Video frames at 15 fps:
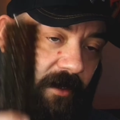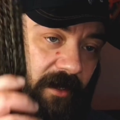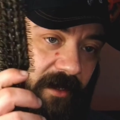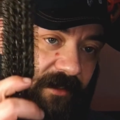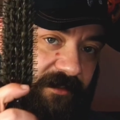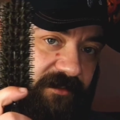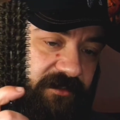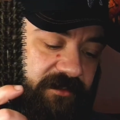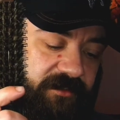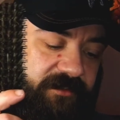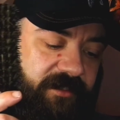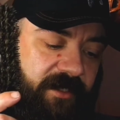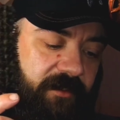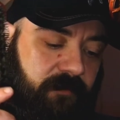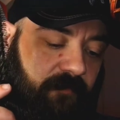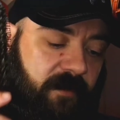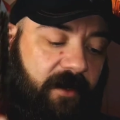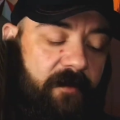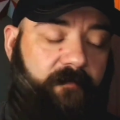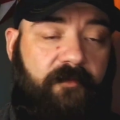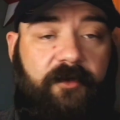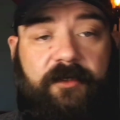I like to just take the
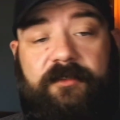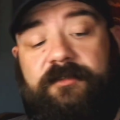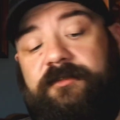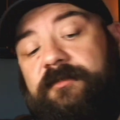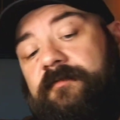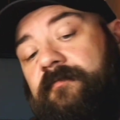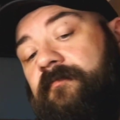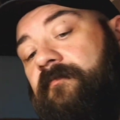round brush